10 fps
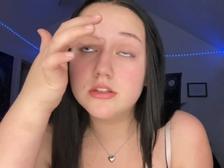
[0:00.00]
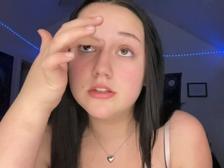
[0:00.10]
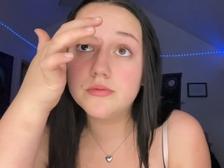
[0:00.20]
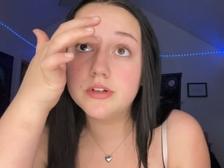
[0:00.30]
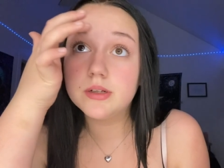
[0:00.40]

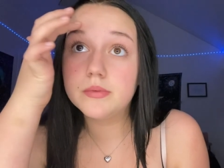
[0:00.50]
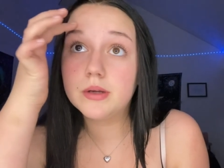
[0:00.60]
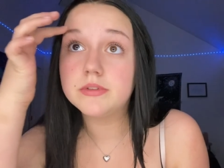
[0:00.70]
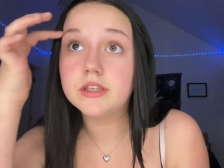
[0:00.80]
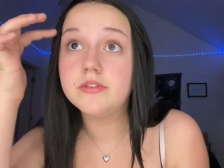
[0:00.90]
just a random
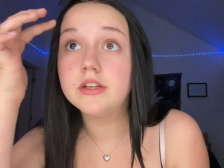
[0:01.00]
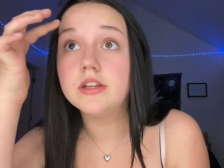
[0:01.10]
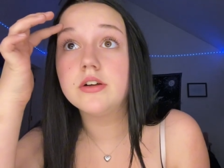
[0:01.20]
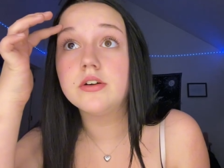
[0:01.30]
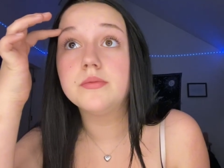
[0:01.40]
update
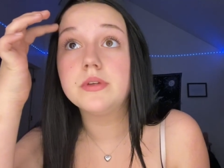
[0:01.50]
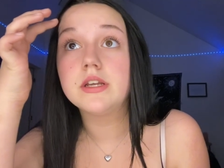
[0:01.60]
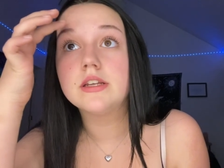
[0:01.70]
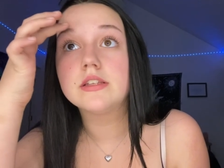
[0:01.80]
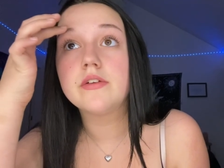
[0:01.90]
video
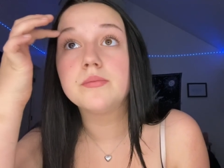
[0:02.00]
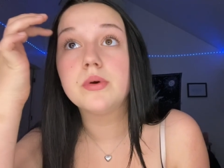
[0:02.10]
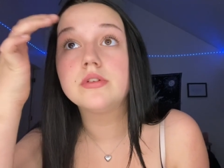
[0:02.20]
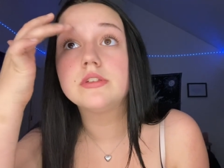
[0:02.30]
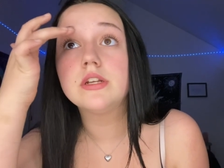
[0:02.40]
because I haven't
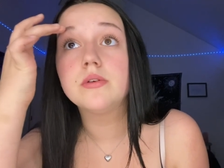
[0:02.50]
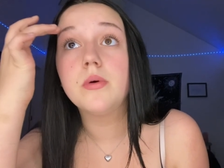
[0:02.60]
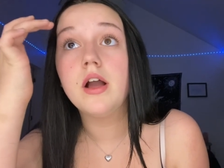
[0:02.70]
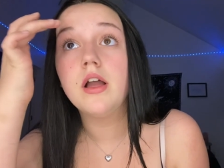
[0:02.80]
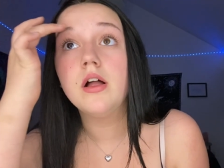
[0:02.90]
posted in a
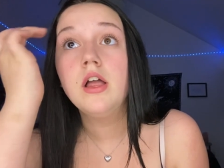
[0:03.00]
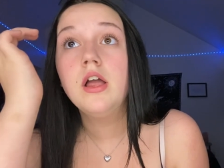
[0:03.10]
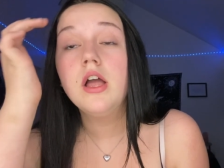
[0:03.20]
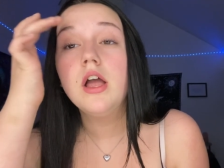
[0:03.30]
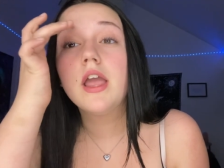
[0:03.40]
while.
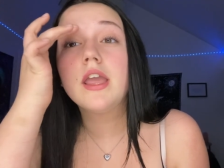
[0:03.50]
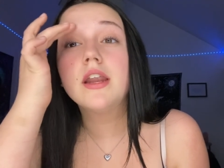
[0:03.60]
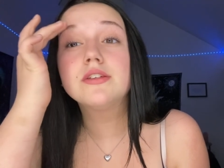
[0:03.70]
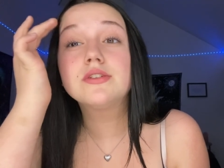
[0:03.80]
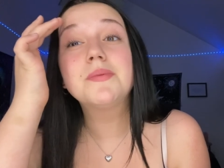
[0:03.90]
It
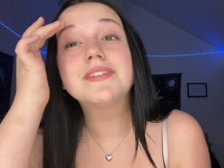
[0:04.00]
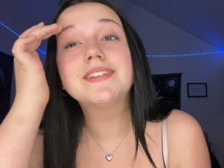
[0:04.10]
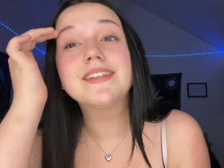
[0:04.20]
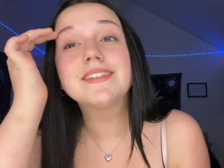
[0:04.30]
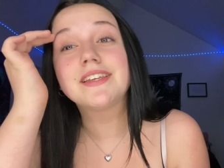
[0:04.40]
is almost
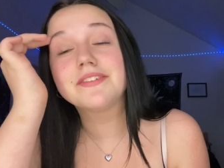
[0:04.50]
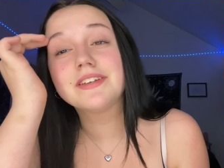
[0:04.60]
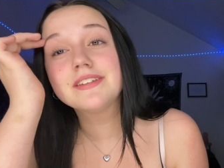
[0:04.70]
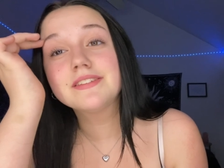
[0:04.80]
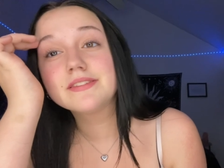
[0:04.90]

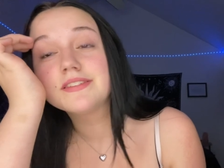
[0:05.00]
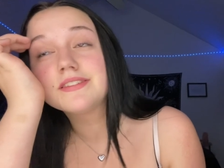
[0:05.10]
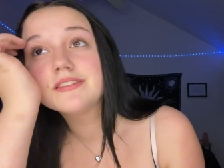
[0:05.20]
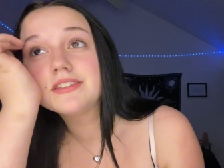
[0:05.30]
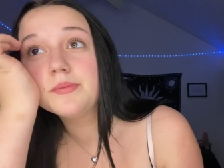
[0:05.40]
Thanksgiving.
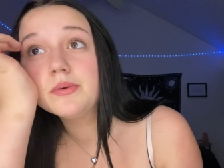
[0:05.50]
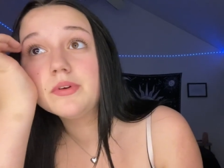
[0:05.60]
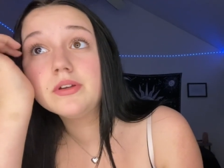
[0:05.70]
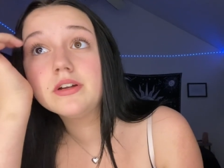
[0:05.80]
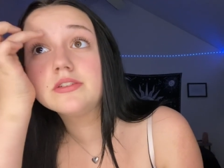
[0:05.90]
Tell me
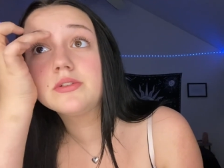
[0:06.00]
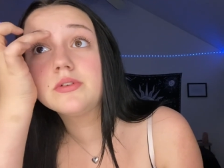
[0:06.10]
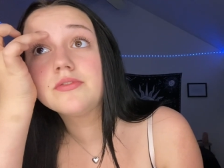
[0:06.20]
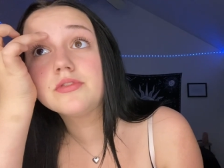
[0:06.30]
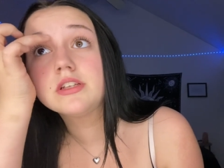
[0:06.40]
what you guys are
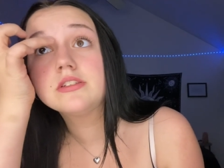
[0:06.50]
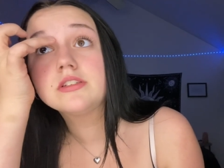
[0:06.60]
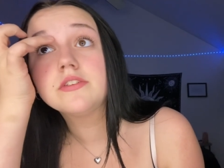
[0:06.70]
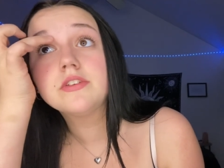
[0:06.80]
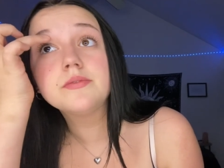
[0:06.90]
doing for
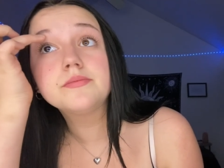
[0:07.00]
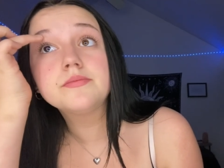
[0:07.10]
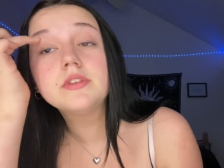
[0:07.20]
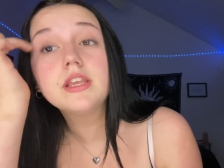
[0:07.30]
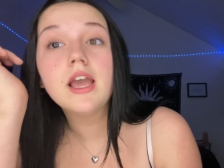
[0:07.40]
Thanksgiving.
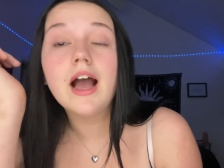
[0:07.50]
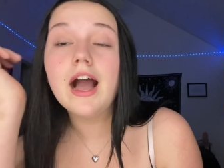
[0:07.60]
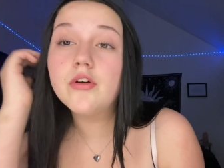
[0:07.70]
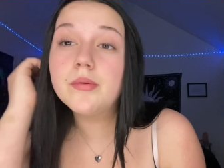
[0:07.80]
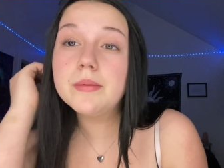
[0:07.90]

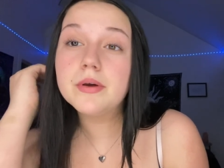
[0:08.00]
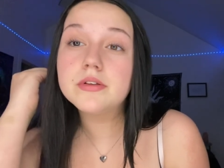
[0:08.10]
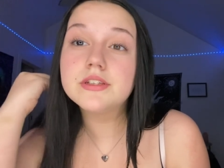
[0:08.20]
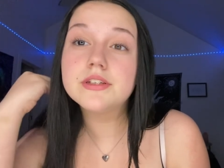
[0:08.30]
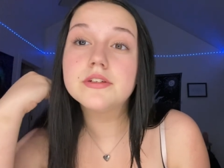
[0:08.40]
I will be
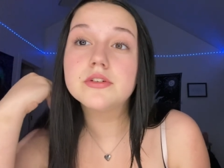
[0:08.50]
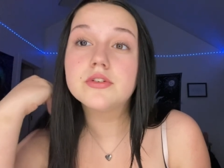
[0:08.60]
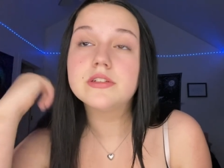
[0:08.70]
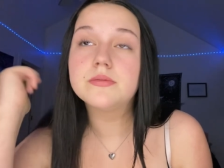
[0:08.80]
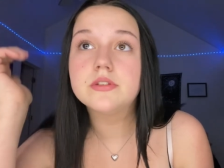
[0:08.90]
posting
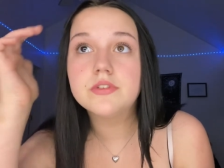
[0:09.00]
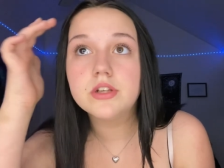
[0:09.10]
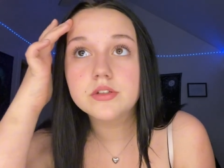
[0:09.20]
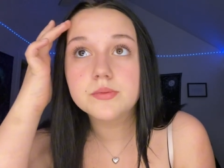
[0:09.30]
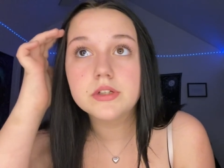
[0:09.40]
Christmas
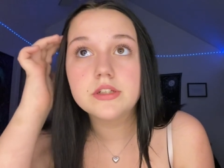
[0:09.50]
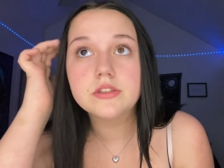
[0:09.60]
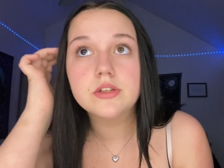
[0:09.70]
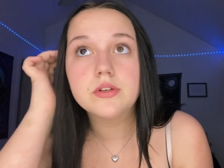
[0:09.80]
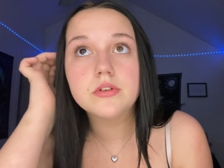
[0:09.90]
videos pretty
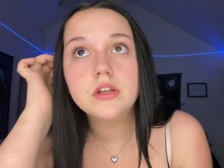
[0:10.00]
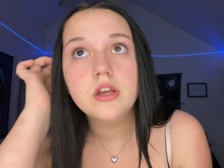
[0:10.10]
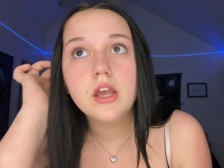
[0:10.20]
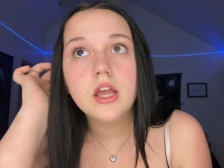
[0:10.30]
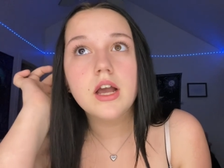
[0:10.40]
soon.
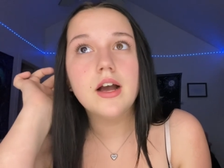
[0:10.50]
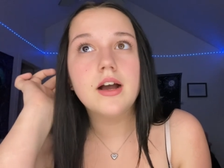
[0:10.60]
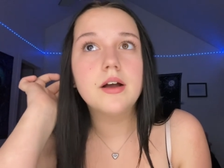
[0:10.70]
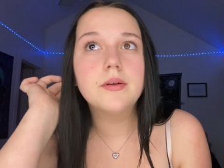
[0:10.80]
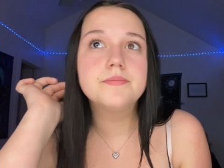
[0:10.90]

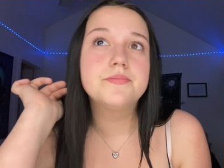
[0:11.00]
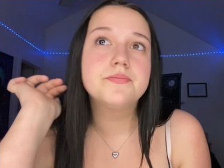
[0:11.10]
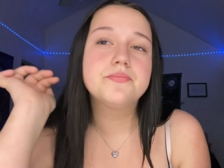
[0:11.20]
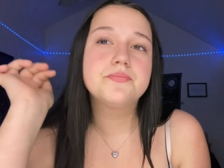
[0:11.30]
Um,